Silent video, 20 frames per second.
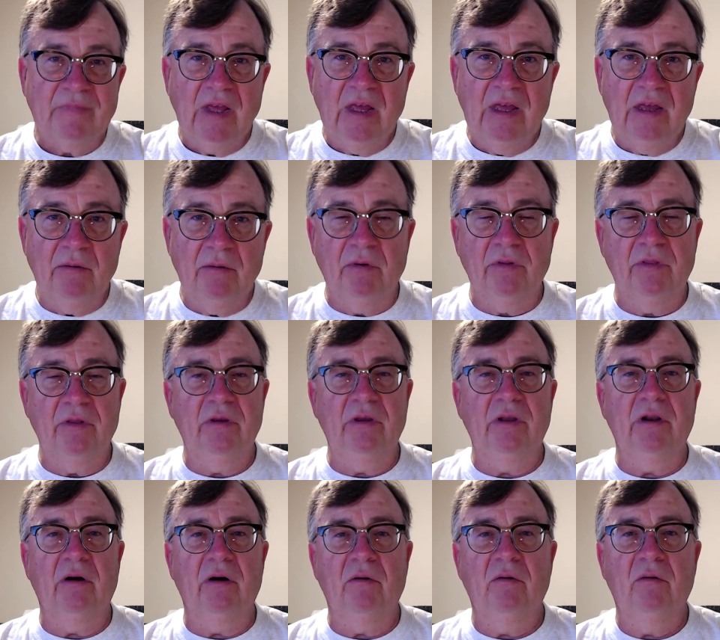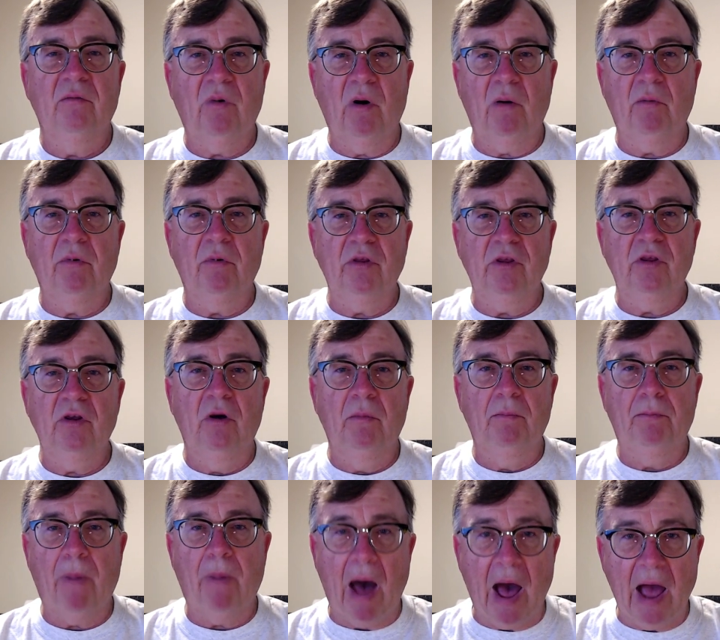well, you know, what will your
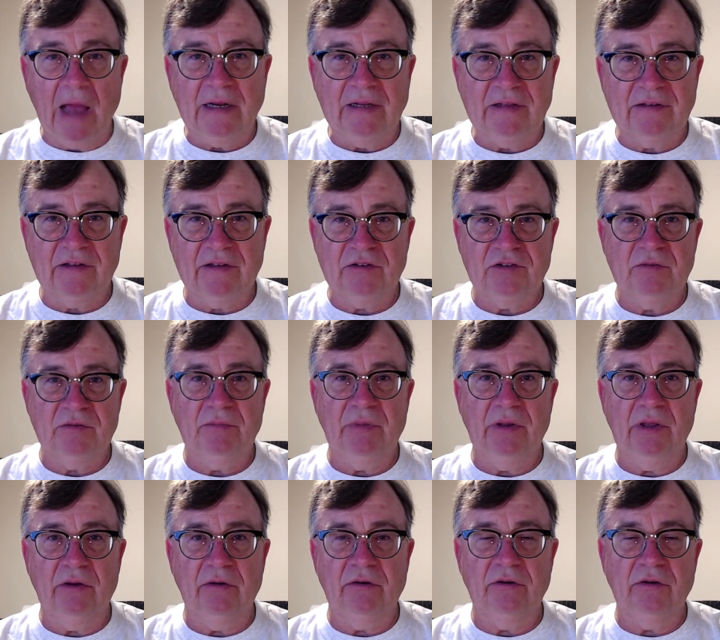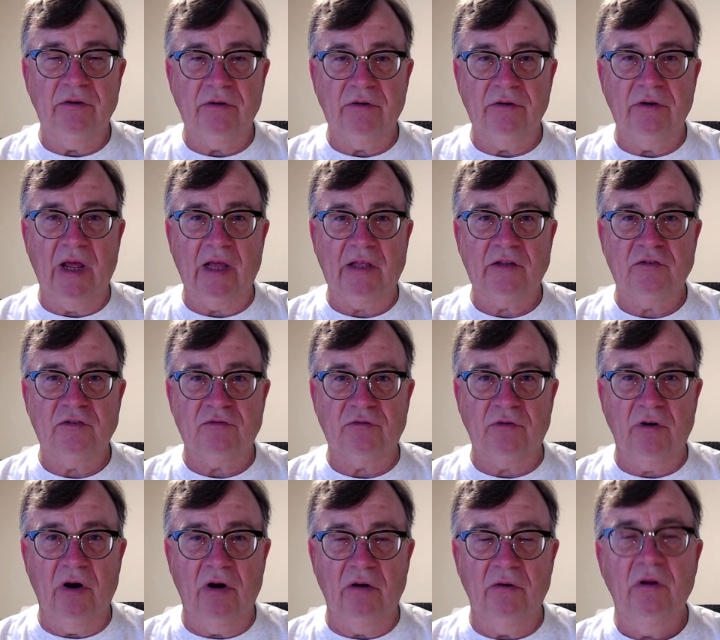buy decision be on your next
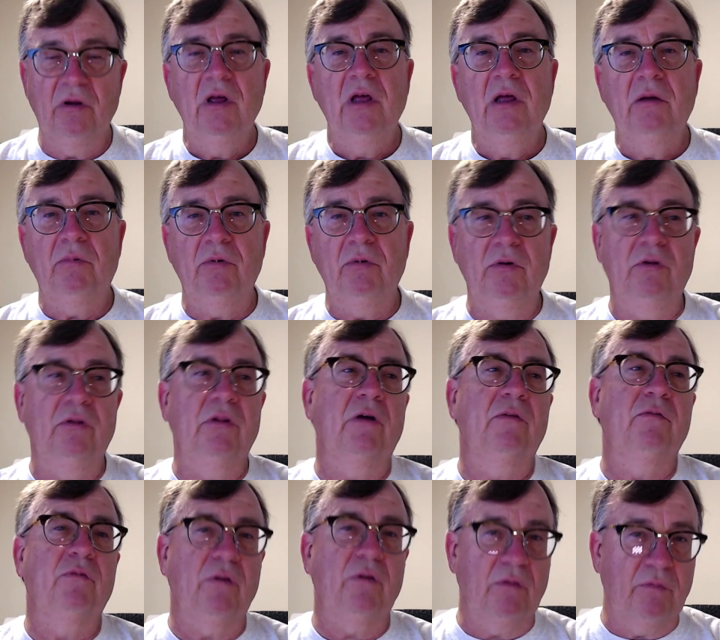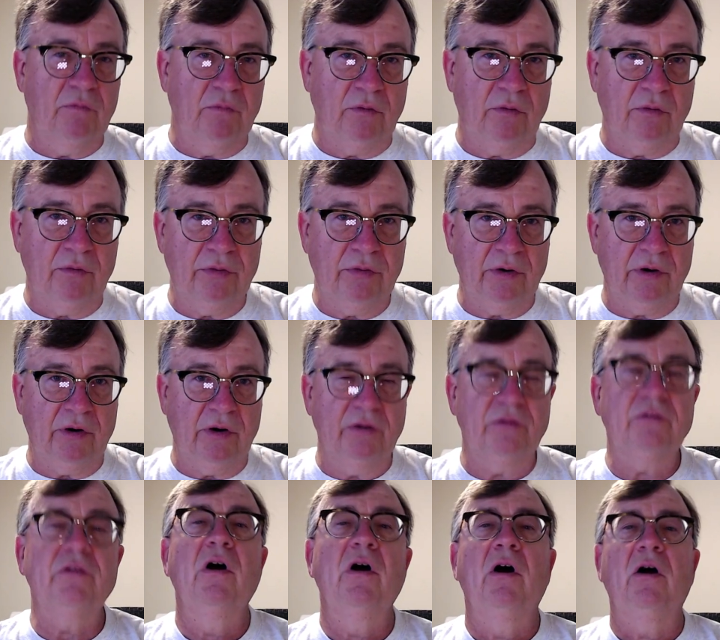drone? Will you look for a four
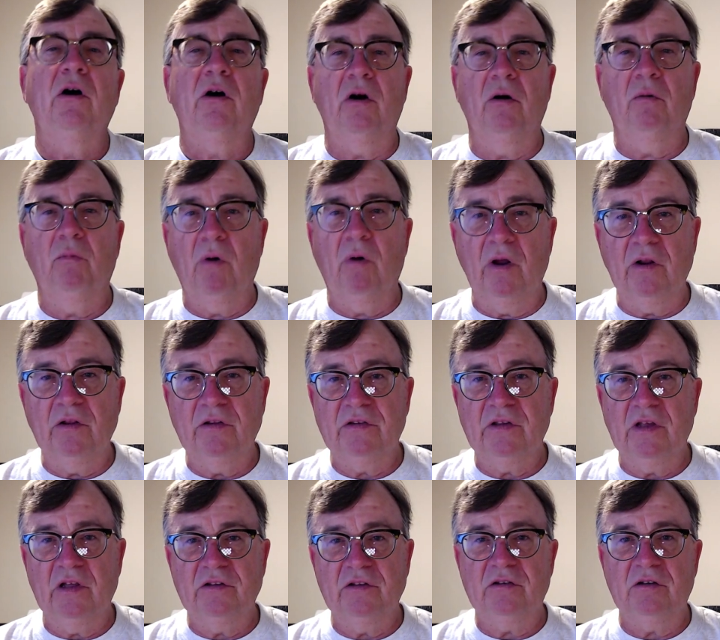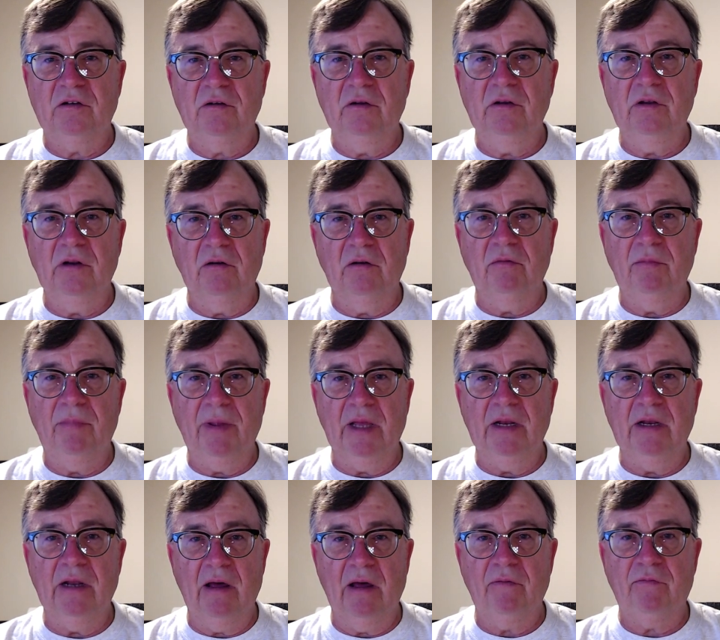thirds or a one sensor? You know, be
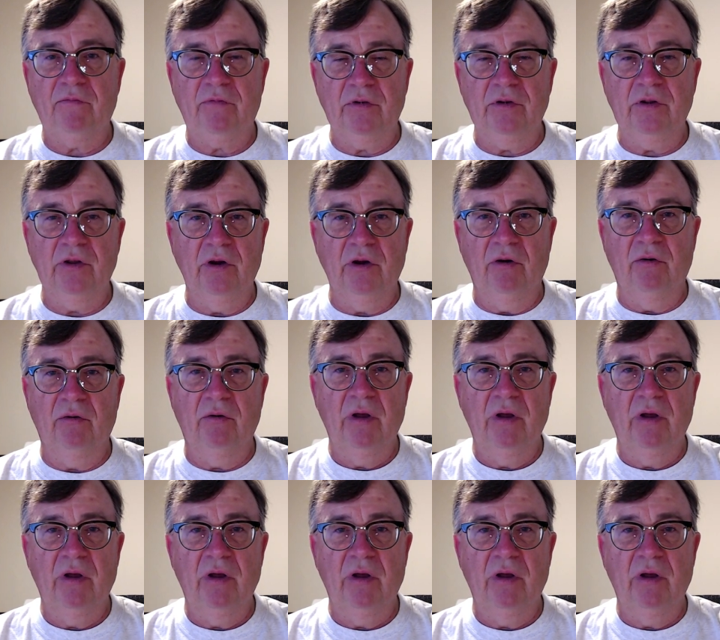enough for you.